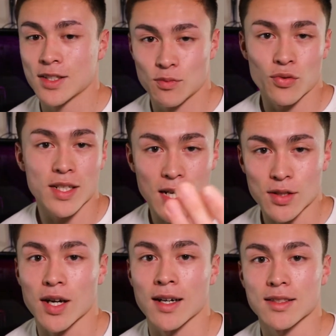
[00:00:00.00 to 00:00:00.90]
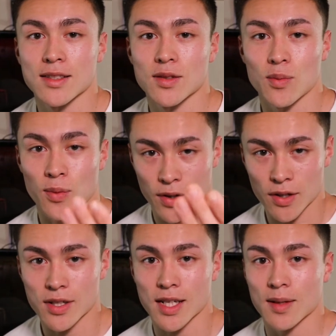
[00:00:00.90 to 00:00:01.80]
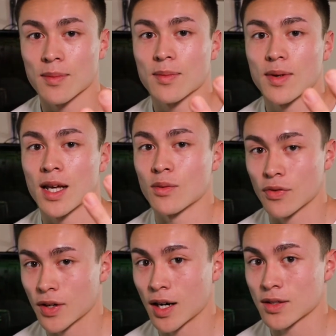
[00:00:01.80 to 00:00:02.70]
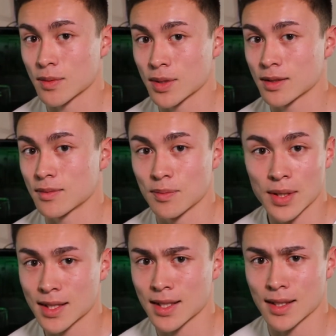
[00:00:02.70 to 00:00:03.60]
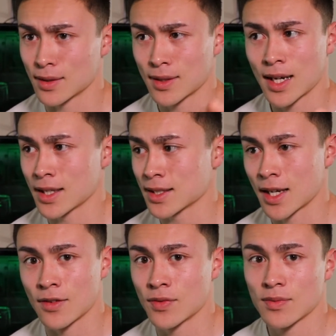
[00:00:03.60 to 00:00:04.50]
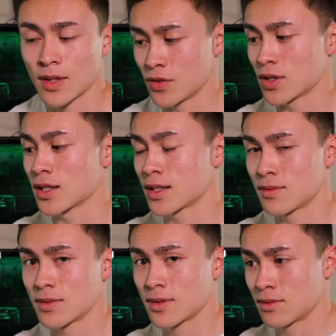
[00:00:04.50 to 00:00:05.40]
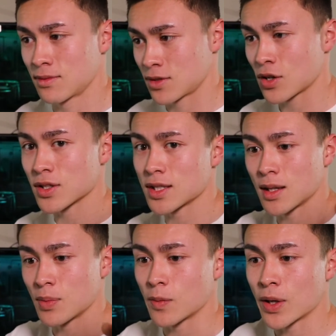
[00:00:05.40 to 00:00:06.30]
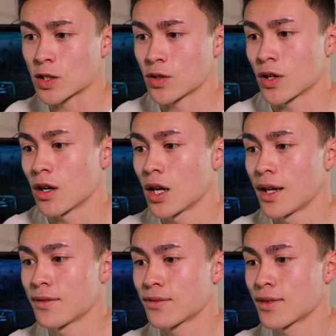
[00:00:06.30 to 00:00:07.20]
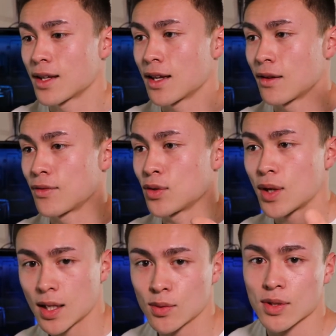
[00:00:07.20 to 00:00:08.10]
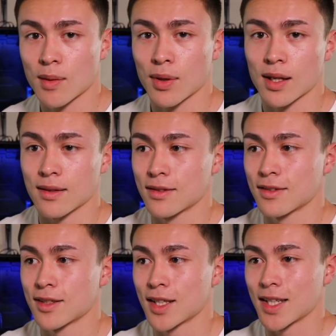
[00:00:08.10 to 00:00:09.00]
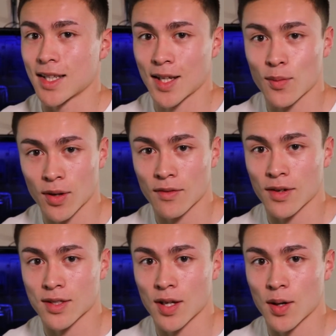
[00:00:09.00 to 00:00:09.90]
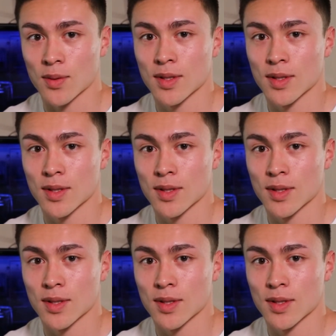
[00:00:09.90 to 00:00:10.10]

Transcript: reach out to us. We're your team, and we'll figure out something. Biggest thing here, honestly, if you can start to see the big picture here, if you can't do something, let one of us know,